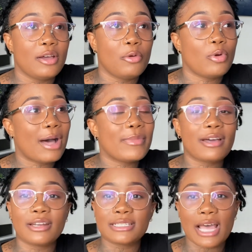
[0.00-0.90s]
well, I'm not
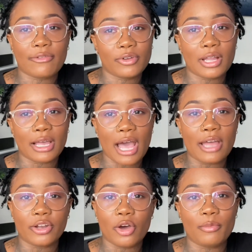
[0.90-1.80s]
gonna say I feel like,
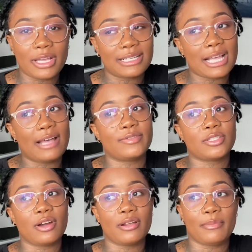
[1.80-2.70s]
I know, because I've
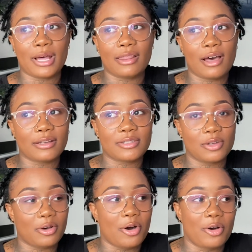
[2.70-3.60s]
started my locks
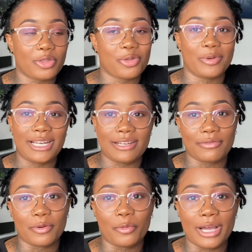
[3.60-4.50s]
all 3
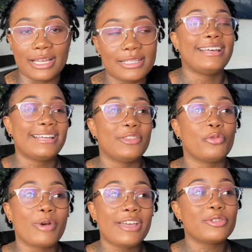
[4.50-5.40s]
different ways. The
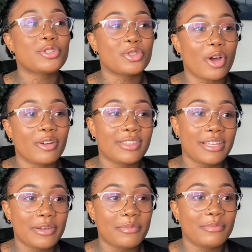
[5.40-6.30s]
way you start
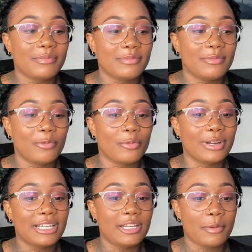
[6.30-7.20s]
them
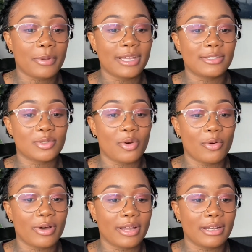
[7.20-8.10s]
really depends
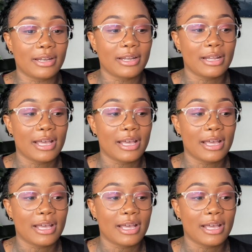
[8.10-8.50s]
on